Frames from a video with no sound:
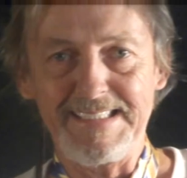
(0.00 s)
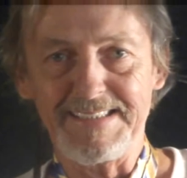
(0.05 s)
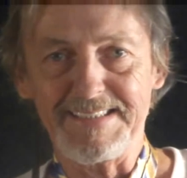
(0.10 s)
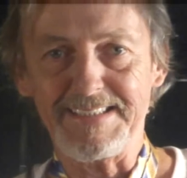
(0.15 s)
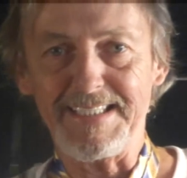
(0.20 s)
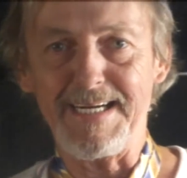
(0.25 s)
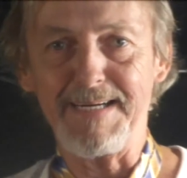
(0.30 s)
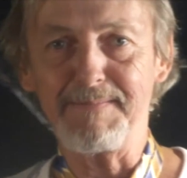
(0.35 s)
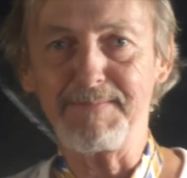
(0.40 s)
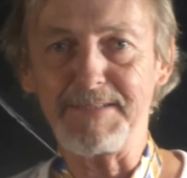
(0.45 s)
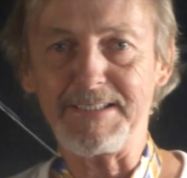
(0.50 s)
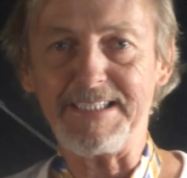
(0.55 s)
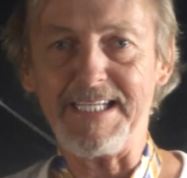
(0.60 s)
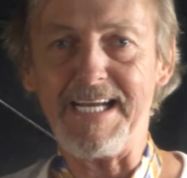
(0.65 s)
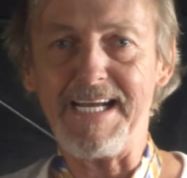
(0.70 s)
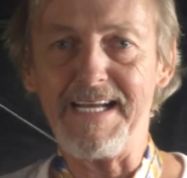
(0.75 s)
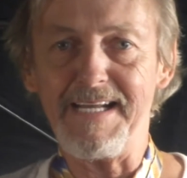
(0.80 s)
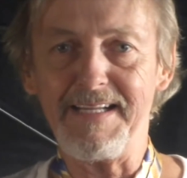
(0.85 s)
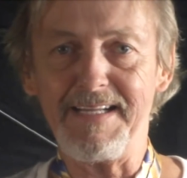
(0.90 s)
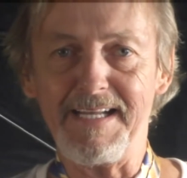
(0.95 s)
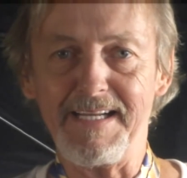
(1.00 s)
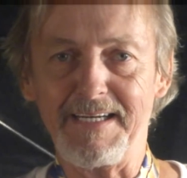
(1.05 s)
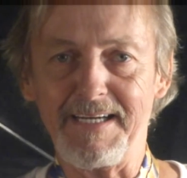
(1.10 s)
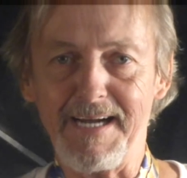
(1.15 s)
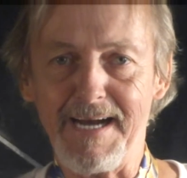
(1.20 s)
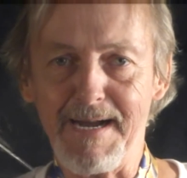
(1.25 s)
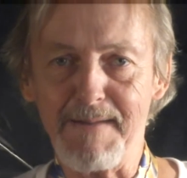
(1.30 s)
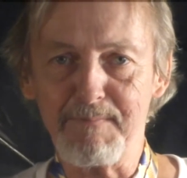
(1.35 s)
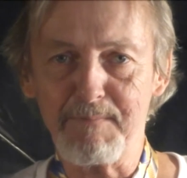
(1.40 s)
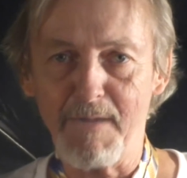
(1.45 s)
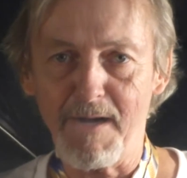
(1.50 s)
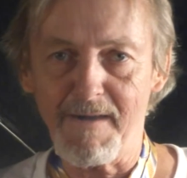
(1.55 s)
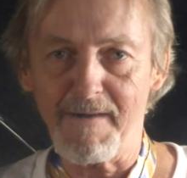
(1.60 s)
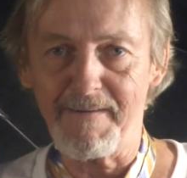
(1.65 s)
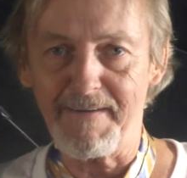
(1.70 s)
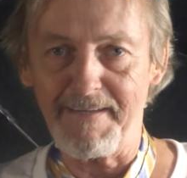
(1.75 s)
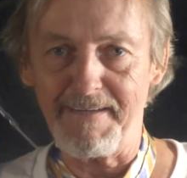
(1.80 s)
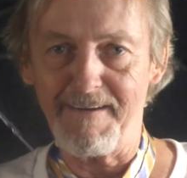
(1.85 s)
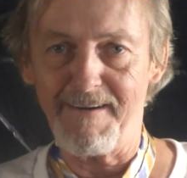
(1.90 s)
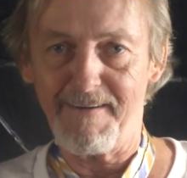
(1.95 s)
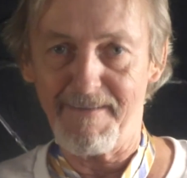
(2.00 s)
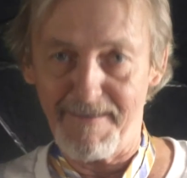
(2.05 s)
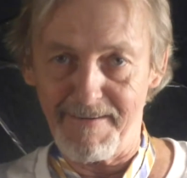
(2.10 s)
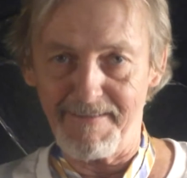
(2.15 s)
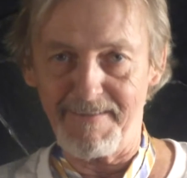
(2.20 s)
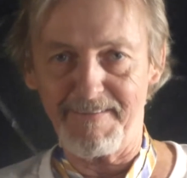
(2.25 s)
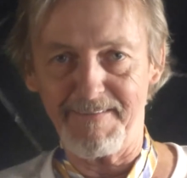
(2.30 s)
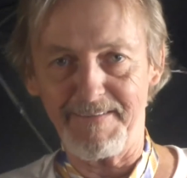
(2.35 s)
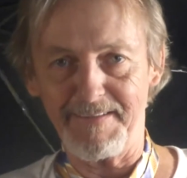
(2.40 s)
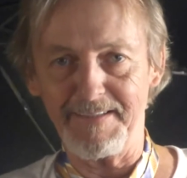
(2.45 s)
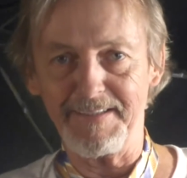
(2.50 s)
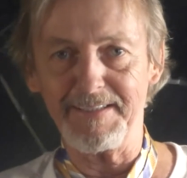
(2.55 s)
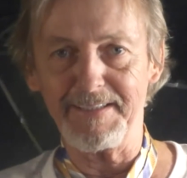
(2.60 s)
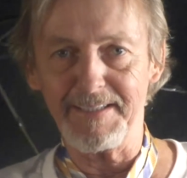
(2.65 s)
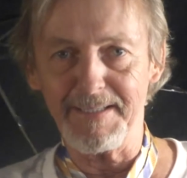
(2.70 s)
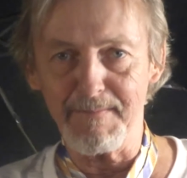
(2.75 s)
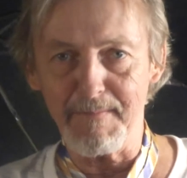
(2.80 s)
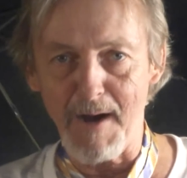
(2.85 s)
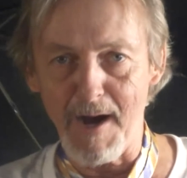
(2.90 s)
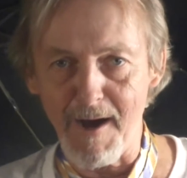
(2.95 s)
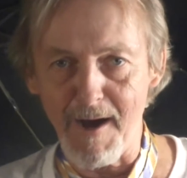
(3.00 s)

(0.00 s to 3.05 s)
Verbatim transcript: Some say that I party harder than them